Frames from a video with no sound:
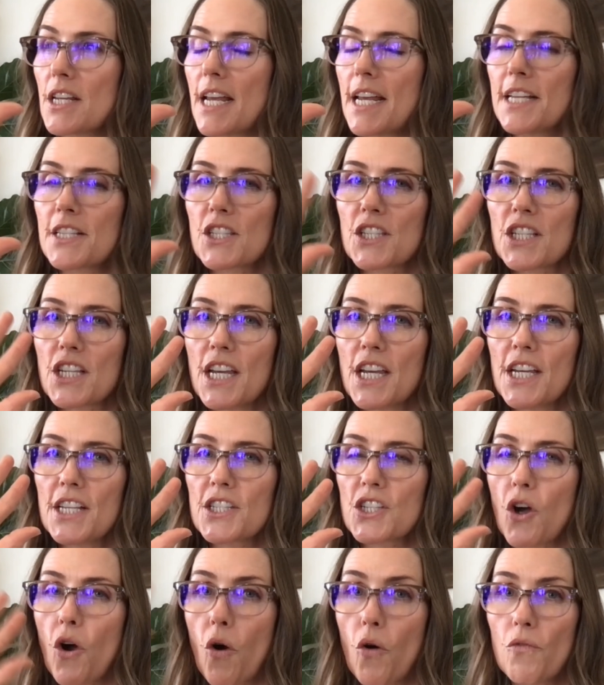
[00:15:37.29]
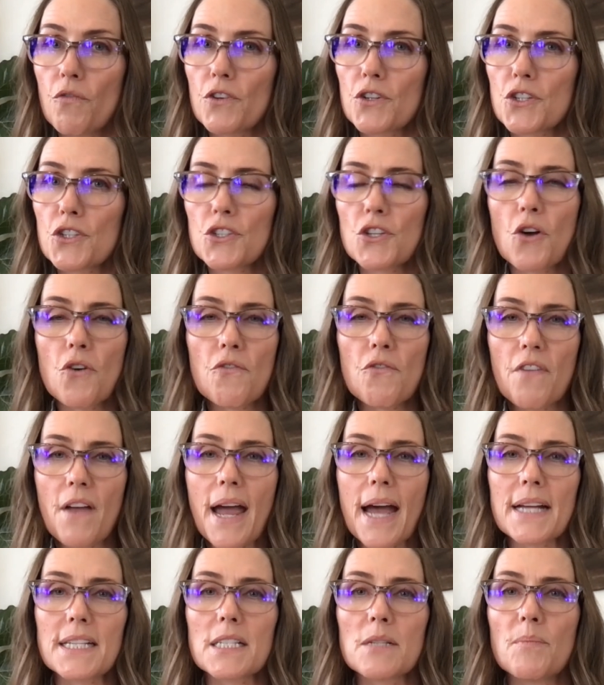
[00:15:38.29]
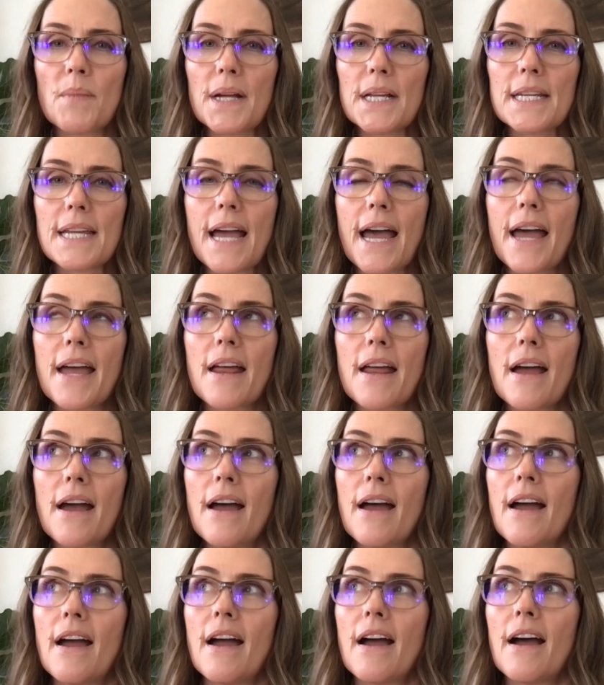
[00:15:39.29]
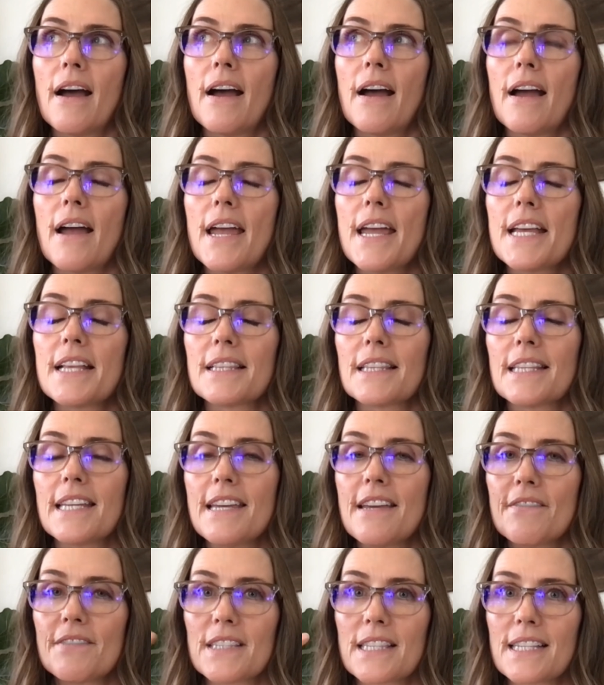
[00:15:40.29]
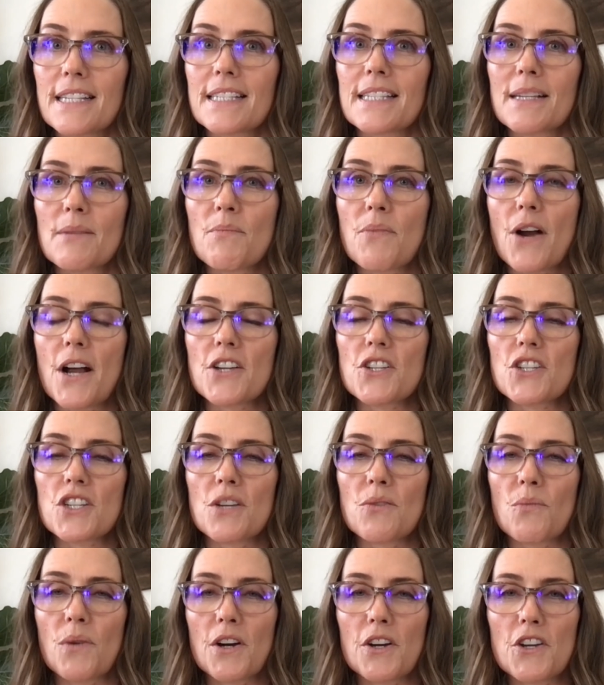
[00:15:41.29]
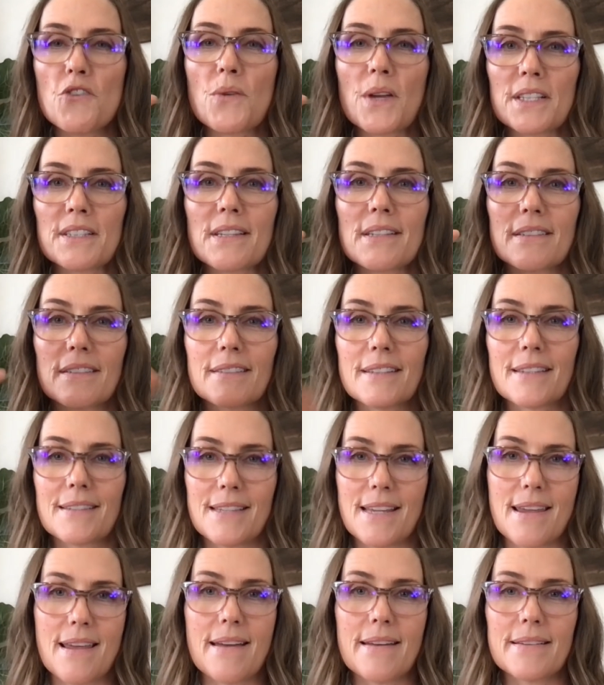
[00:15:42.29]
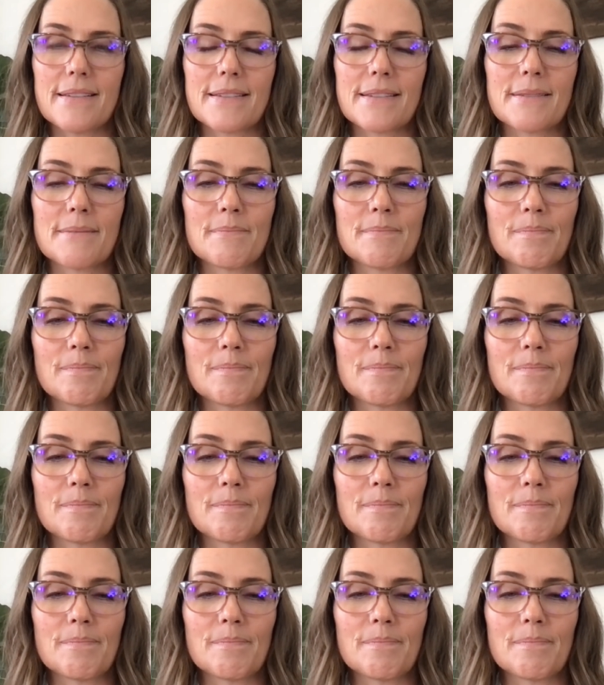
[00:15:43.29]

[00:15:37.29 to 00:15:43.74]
It's over so fast, but yet it leaves this impression where you can still see it.